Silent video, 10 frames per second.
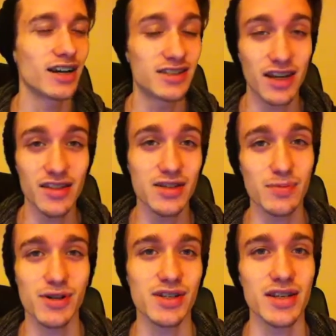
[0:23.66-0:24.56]
done this
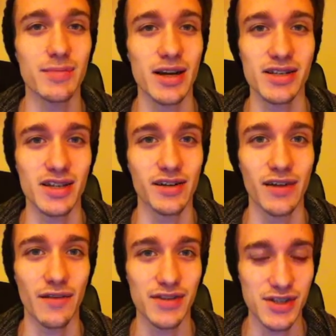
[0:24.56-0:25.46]
personally
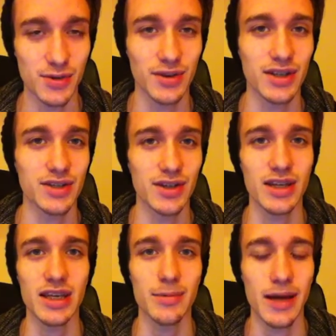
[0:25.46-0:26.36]
myself, having sold things
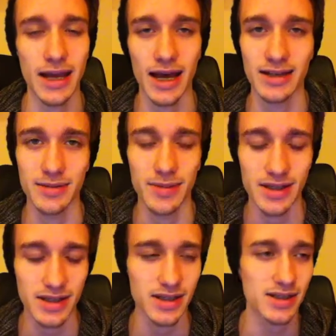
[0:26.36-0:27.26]
on eBay as a
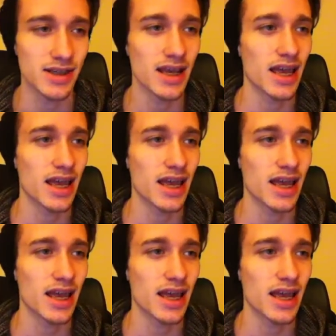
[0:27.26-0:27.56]
business.